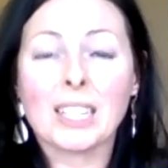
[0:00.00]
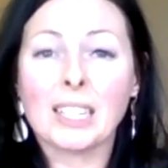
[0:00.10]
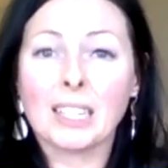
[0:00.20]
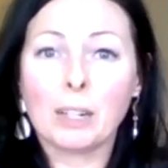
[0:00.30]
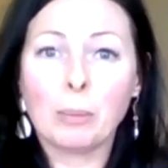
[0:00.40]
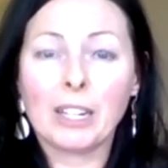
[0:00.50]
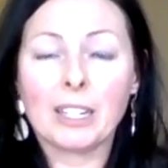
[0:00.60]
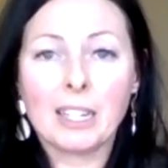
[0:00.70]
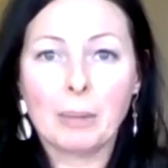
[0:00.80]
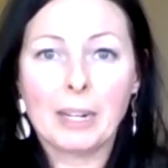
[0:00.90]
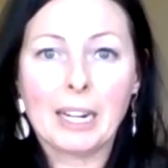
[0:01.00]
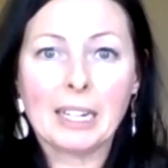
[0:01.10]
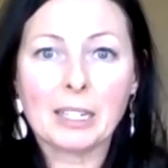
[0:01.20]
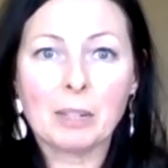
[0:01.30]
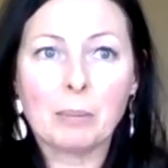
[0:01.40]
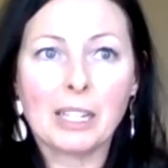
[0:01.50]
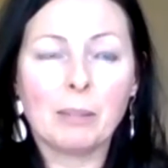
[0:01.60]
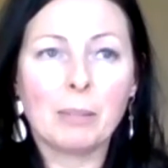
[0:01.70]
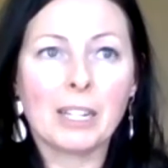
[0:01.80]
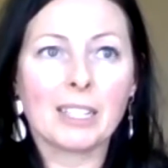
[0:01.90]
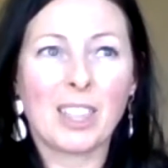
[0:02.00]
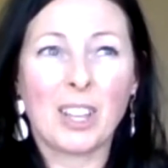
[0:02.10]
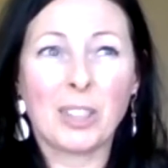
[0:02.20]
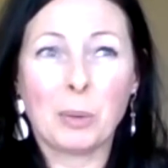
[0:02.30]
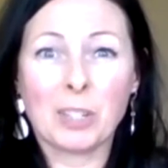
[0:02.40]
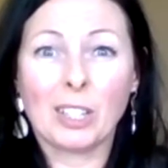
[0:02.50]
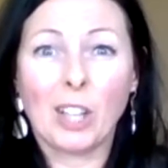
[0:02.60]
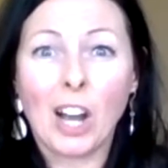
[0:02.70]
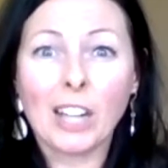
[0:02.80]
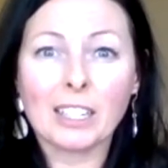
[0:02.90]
a little bit intimidating to me because I thought that was a lot.